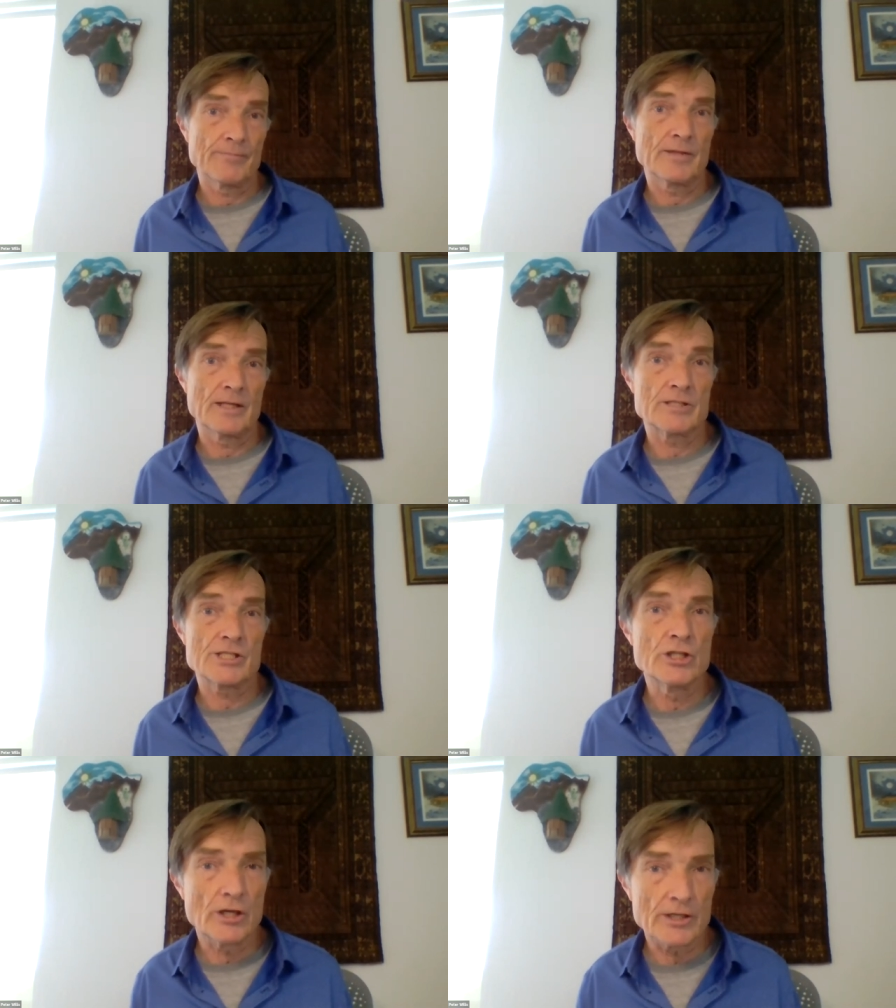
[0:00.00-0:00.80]
There is
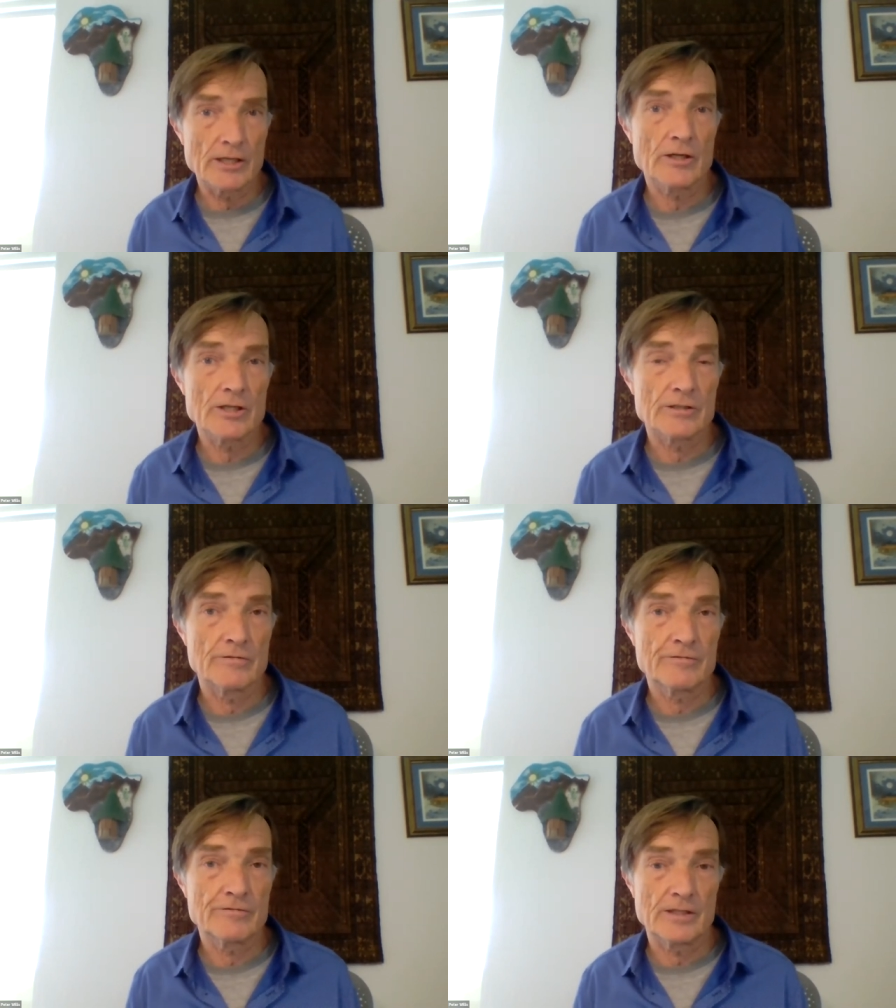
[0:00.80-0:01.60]
not a lot
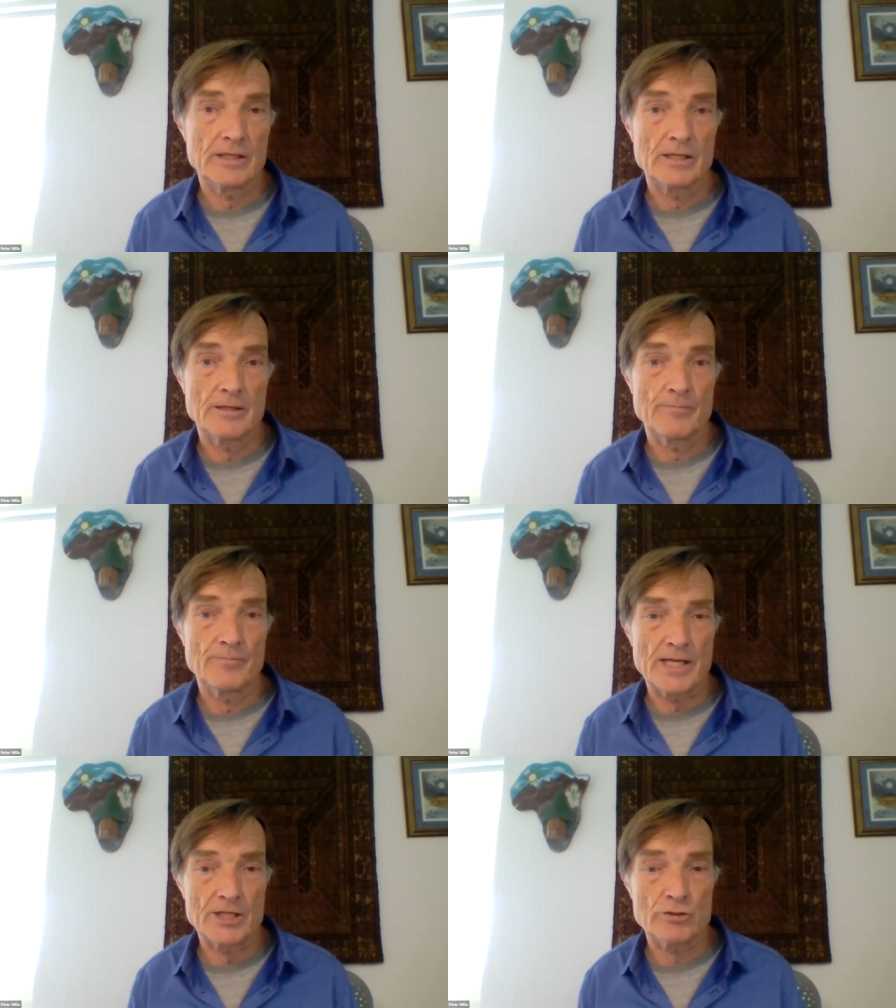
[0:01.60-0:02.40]
of
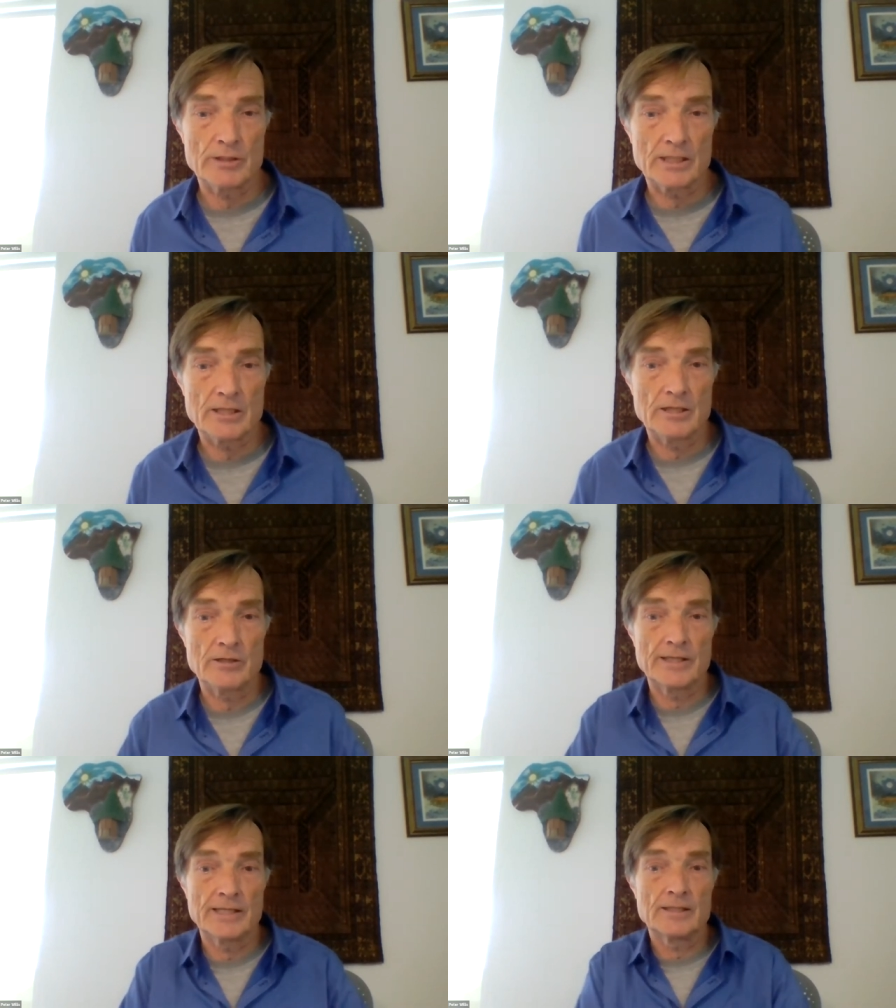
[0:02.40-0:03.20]
um, naturally
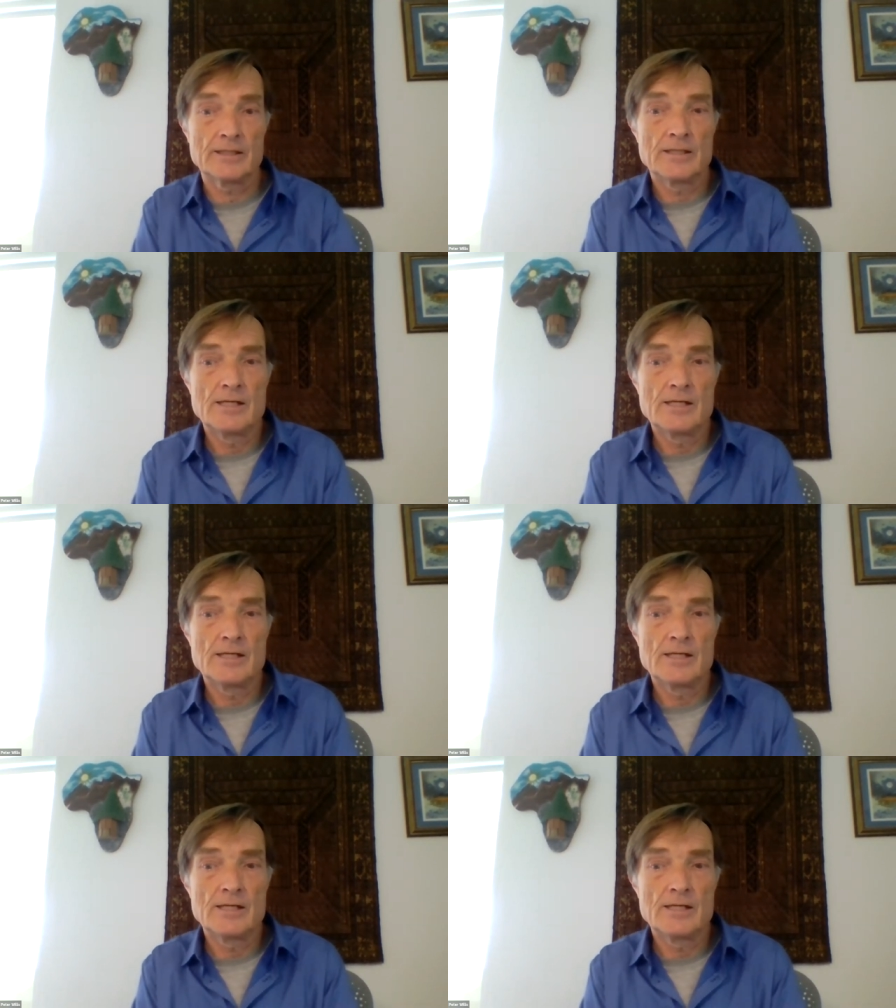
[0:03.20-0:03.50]
occurring,